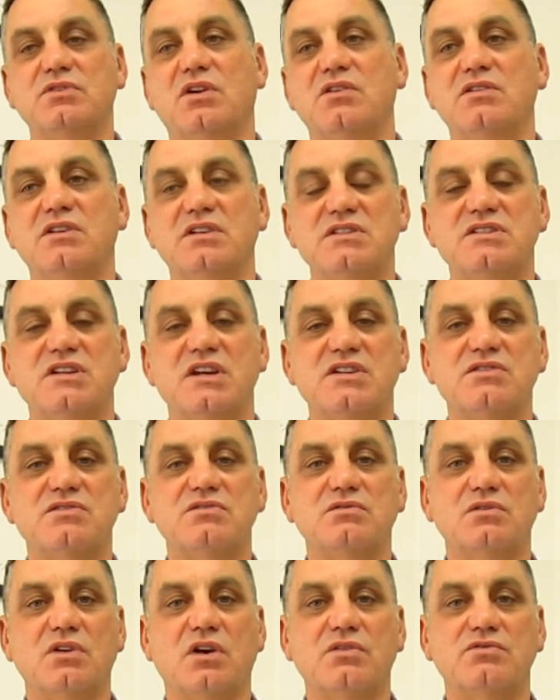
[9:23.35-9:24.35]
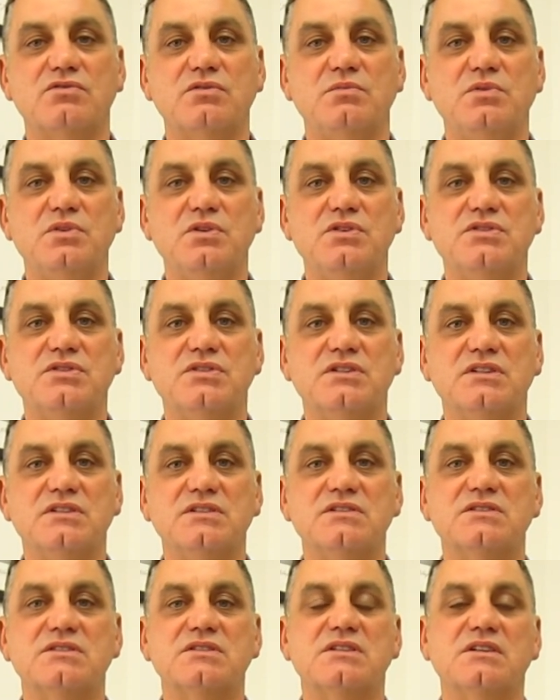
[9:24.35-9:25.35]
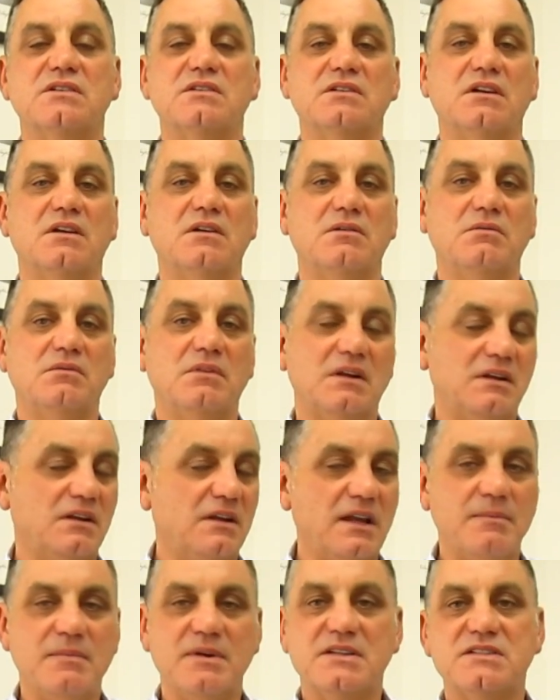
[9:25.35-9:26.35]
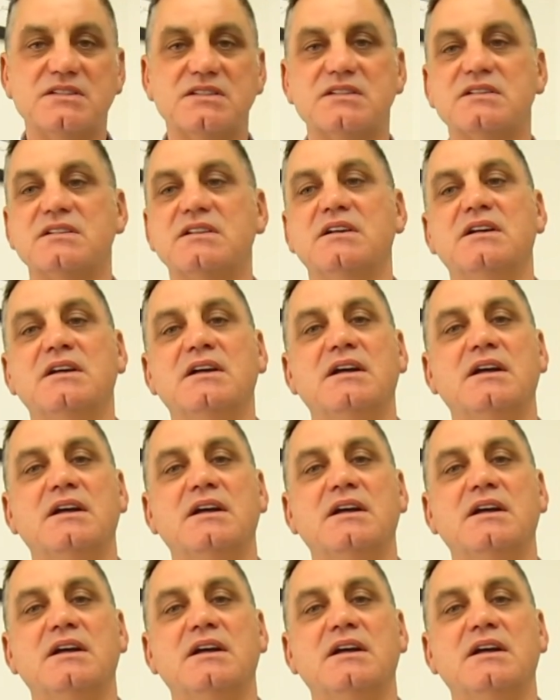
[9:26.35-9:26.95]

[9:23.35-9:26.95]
non-concessional contributions, limits,